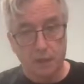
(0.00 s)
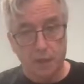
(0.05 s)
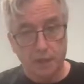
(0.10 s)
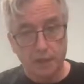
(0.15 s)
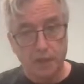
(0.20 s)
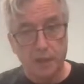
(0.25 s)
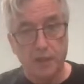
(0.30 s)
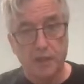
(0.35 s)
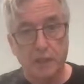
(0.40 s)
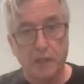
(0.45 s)
I
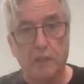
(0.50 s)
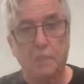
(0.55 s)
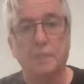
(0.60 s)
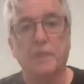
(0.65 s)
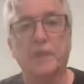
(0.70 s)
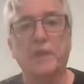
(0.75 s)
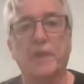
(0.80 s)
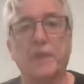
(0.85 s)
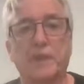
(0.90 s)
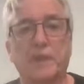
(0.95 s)
did the
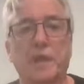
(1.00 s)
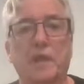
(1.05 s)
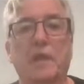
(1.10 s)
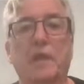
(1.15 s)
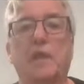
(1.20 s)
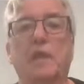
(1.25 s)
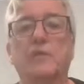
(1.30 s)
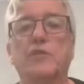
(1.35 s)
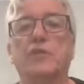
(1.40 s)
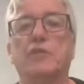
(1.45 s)
complete
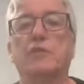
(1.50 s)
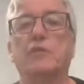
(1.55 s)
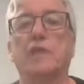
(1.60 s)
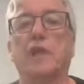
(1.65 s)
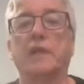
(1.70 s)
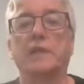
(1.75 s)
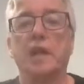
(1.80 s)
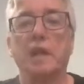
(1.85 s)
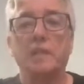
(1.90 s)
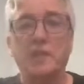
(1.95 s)
thing. I
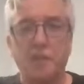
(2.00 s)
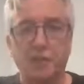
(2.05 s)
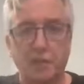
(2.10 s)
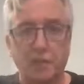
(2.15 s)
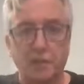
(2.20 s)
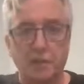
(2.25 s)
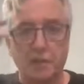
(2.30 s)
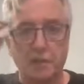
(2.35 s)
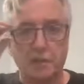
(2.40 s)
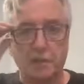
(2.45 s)

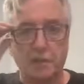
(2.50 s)
demonstrated